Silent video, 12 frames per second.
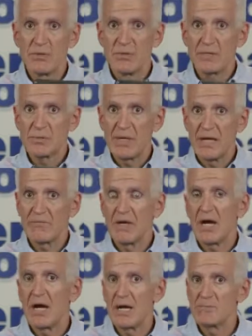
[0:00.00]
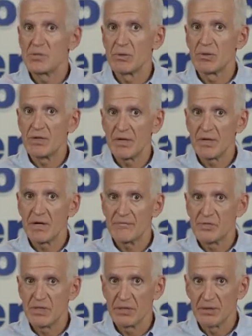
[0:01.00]
do is we have an optional
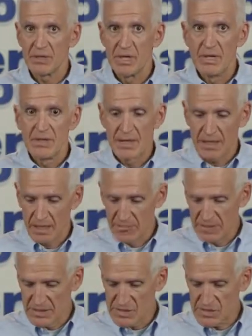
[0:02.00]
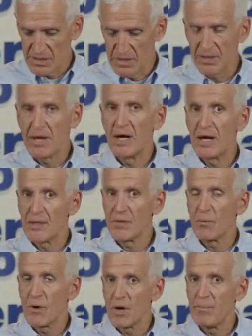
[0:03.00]
cutoff shield that can be installed on
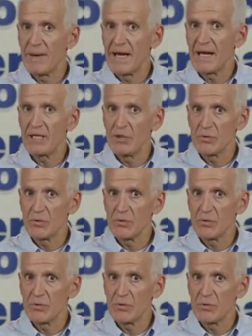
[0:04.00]
the wall pack